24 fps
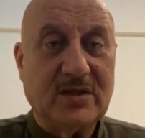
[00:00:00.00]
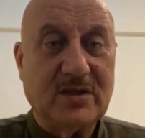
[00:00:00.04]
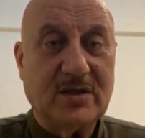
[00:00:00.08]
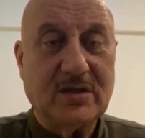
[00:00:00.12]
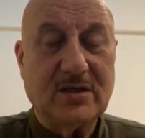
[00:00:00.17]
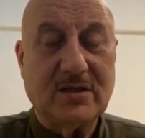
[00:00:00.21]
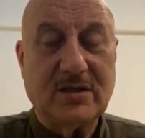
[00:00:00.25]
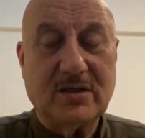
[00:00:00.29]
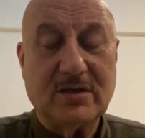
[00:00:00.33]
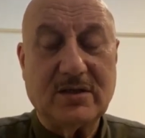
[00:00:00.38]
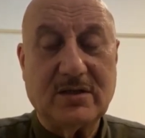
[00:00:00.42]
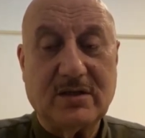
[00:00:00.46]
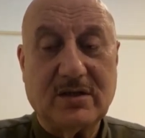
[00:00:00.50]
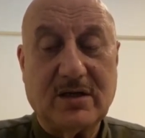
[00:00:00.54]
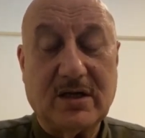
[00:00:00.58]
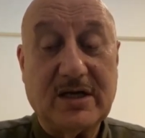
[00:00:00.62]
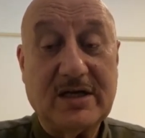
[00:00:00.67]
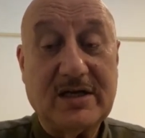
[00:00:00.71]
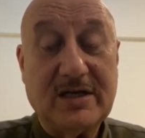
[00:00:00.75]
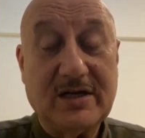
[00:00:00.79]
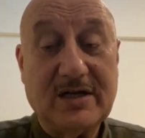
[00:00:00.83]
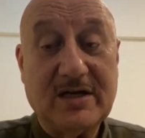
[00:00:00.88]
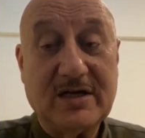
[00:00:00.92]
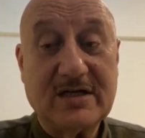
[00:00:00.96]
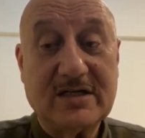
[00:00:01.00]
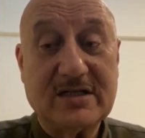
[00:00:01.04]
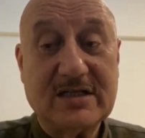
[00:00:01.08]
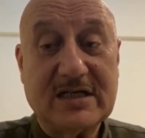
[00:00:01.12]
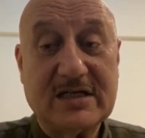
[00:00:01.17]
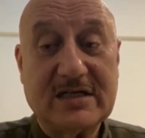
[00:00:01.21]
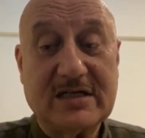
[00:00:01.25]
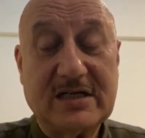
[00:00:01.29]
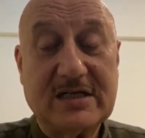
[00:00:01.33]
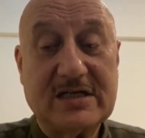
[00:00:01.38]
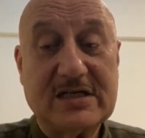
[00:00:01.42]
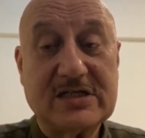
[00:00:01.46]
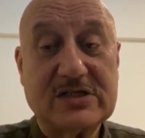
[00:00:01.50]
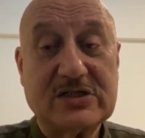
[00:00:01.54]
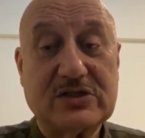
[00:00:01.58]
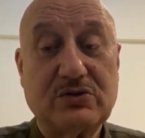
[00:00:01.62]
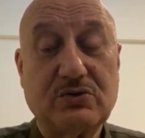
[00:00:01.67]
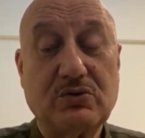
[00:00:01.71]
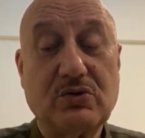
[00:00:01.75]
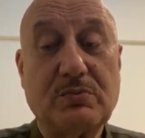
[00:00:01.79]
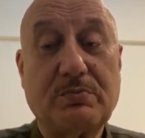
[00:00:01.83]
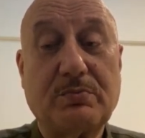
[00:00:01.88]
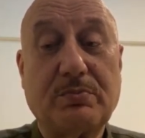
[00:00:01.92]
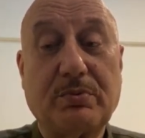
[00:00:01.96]
Uh, I learned that it is
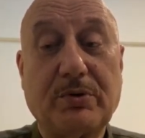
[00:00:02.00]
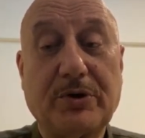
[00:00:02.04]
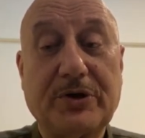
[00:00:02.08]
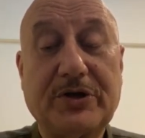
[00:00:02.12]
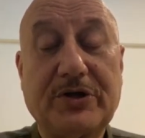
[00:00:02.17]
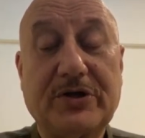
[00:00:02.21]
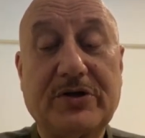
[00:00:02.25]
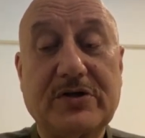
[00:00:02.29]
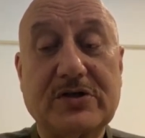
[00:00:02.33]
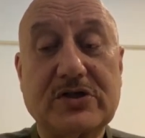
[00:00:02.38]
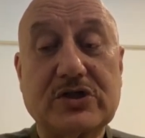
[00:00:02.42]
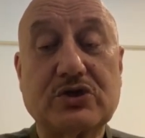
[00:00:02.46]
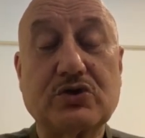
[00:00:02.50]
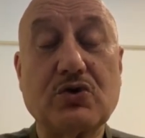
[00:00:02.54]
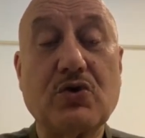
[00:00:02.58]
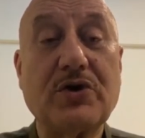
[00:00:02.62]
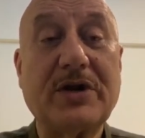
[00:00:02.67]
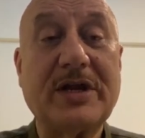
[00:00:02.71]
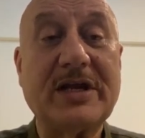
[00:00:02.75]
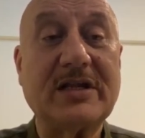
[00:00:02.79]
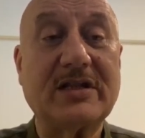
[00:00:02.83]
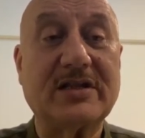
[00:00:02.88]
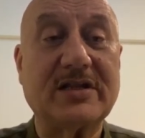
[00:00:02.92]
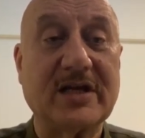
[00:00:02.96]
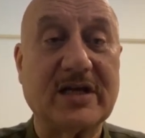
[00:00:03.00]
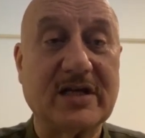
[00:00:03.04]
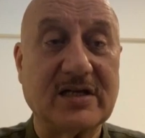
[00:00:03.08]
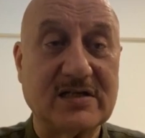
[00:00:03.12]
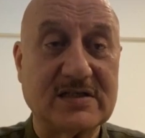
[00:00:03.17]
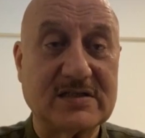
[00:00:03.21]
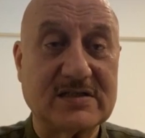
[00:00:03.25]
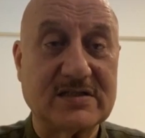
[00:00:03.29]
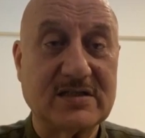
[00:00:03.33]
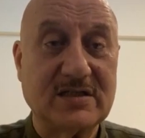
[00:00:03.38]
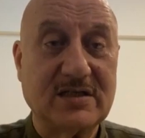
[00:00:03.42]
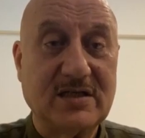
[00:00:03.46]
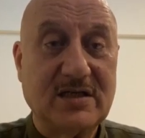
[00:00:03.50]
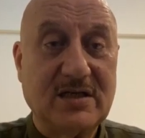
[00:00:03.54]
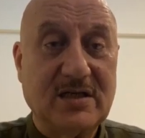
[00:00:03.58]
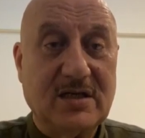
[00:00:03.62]
no point storing things.